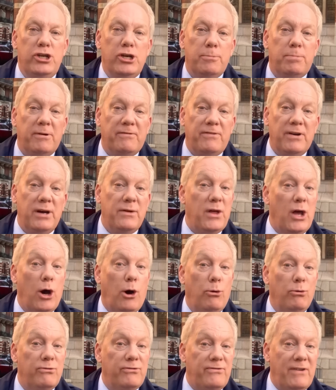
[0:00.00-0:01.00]
Do you prefer the
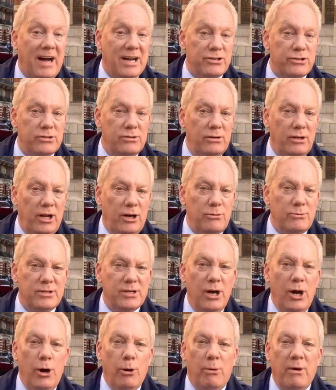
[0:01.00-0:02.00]
old-fashioned look
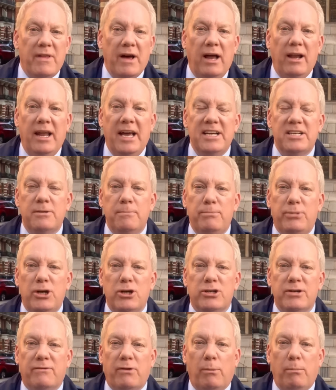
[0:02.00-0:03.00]
with our late and
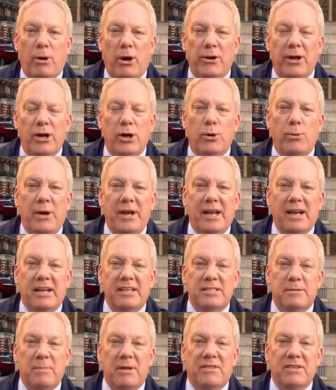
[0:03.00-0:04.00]
beautiful monarch, Queen
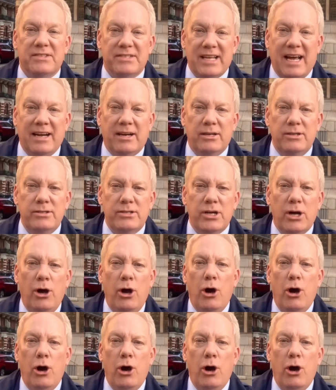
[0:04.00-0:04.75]
Elizabeth II?